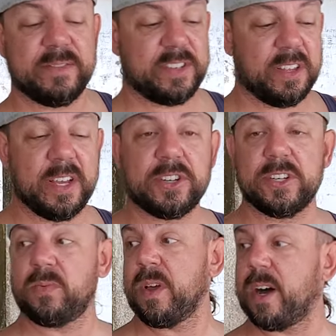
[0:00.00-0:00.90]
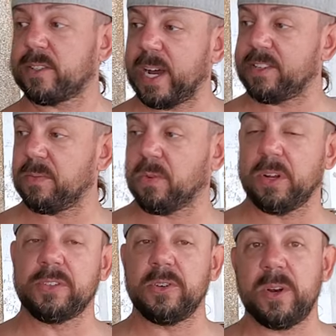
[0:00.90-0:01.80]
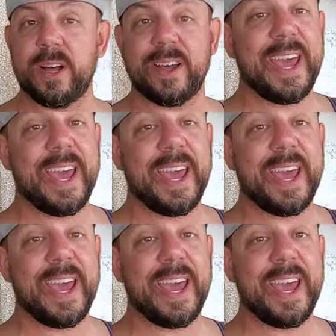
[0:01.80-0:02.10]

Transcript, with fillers: It's delicious. We also had some grilled tuna.